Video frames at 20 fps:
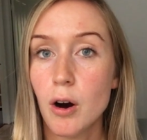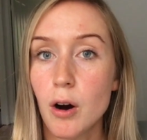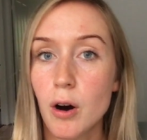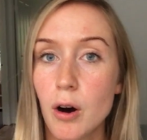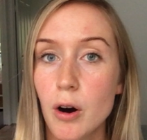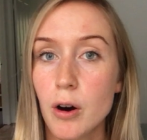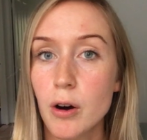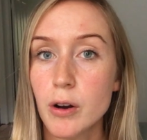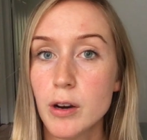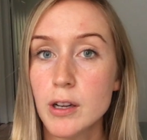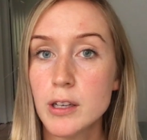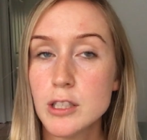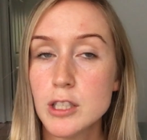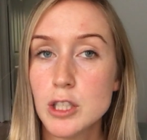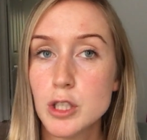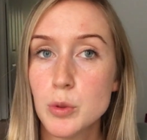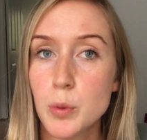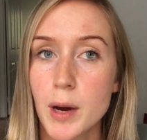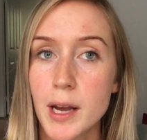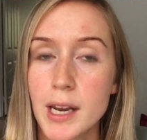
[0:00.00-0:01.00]
on
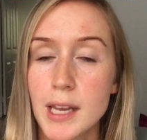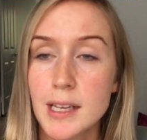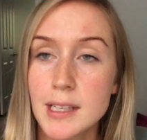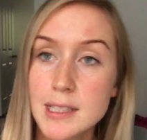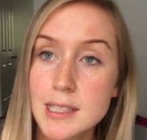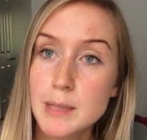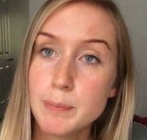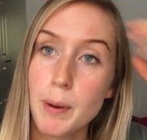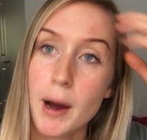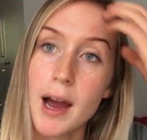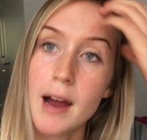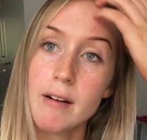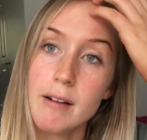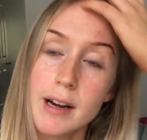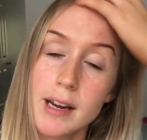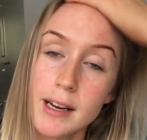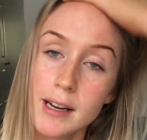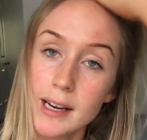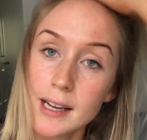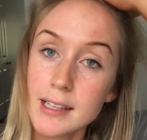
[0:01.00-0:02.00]
20
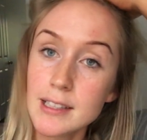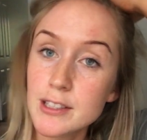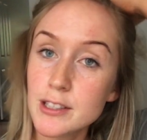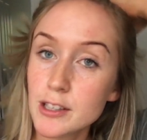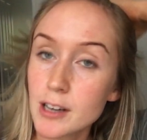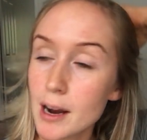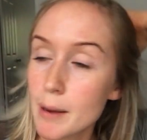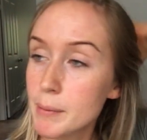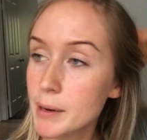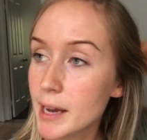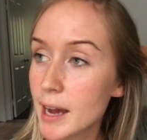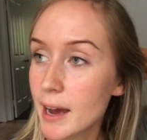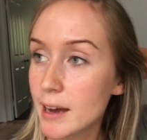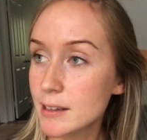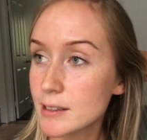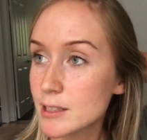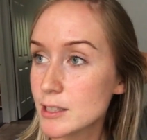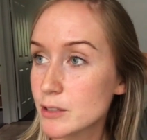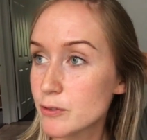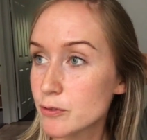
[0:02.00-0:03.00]
inspiring Instagram
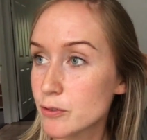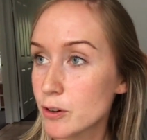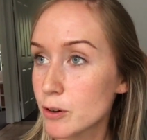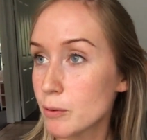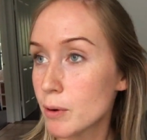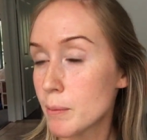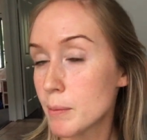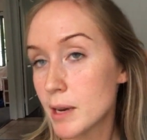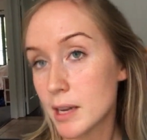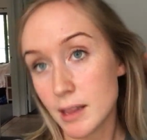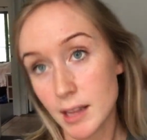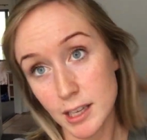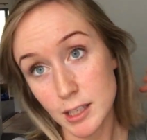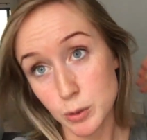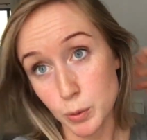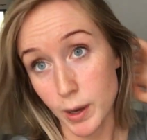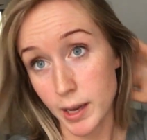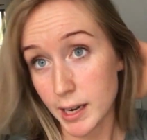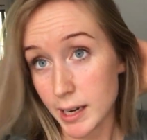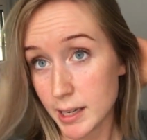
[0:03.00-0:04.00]
accounts for women in their
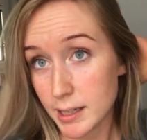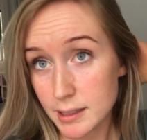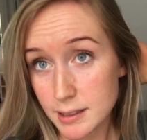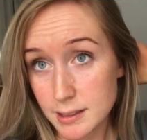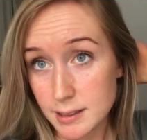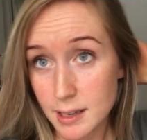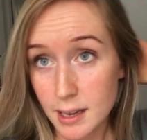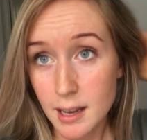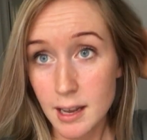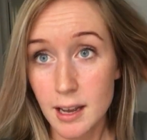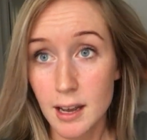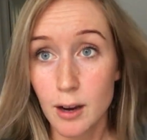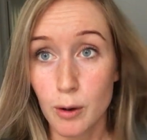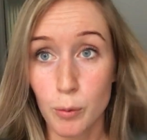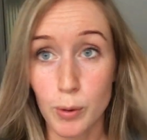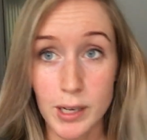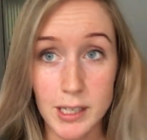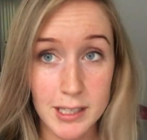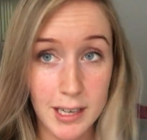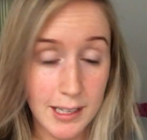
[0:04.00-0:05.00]
20s,
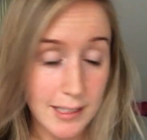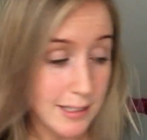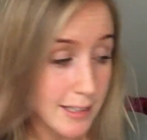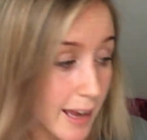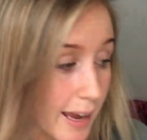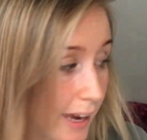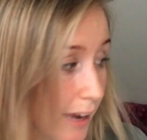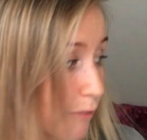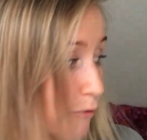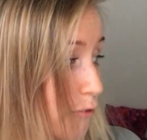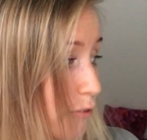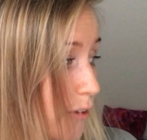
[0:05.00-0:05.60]
which has taken